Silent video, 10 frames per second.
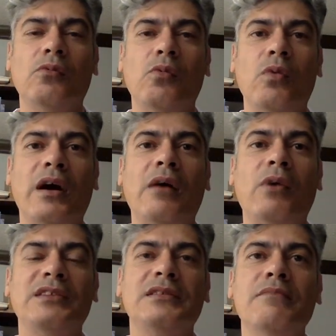
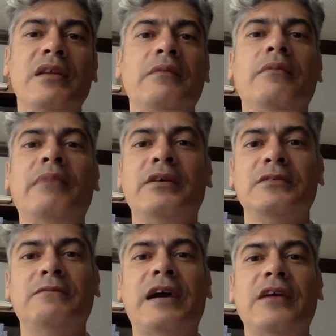What's the minimum amount
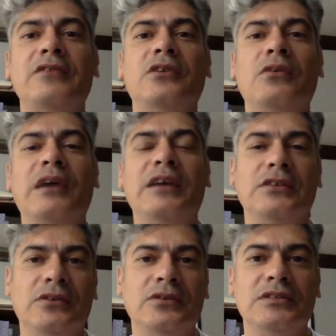of virus required
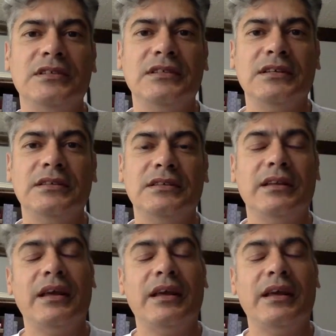to cause disease?